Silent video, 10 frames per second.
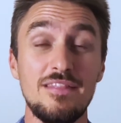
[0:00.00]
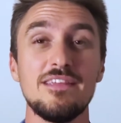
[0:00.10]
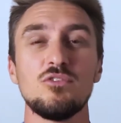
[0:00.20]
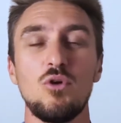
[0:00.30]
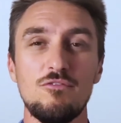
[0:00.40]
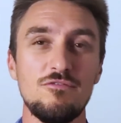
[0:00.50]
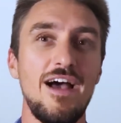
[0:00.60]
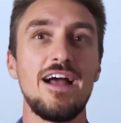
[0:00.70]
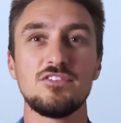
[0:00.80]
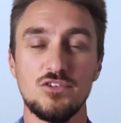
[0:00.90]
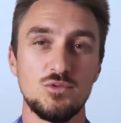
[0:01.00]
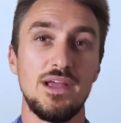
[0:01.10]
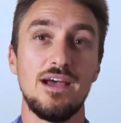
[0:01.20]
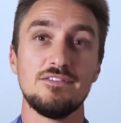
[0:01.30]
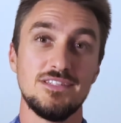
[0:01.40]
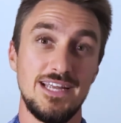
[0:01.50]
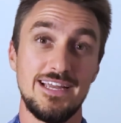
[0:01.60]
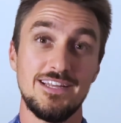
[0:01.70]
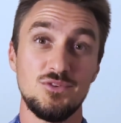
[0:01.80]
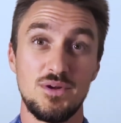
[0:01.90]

These are all factors we have to take into